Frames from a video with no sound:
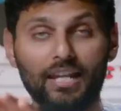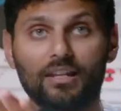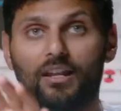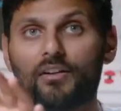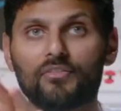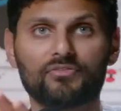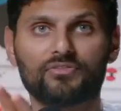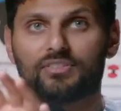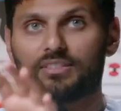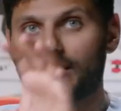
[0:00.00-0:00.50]

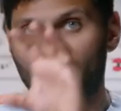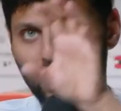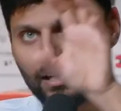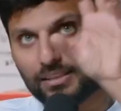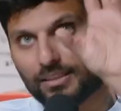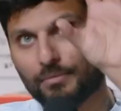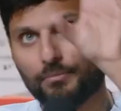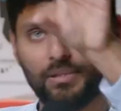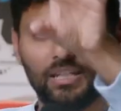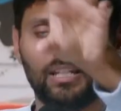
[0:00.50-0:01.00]
love
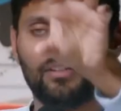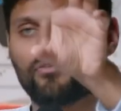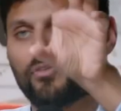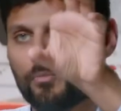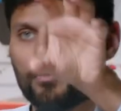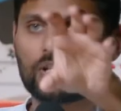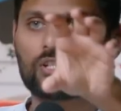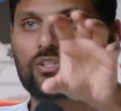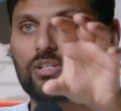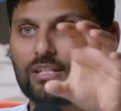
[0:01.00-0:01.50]
that the meaningful
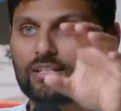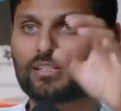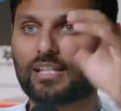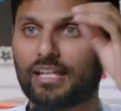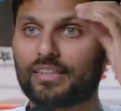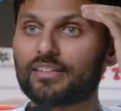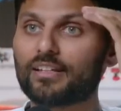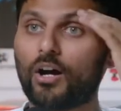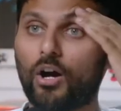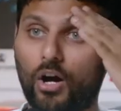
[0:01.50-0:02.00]
mission is
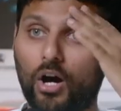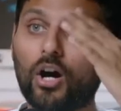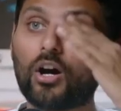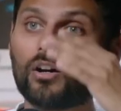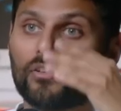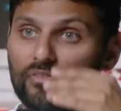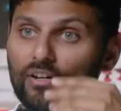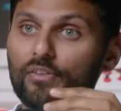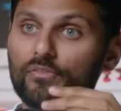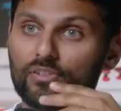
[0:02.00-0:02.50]
at the heart
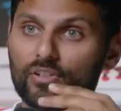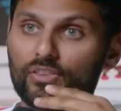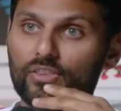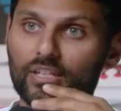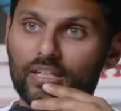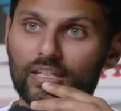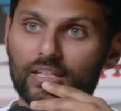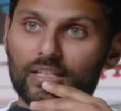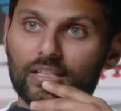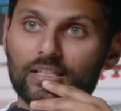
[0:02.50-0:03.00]
of
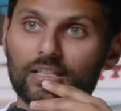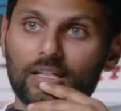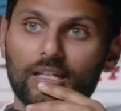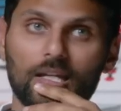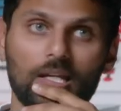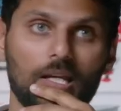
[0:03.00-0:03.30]
everything,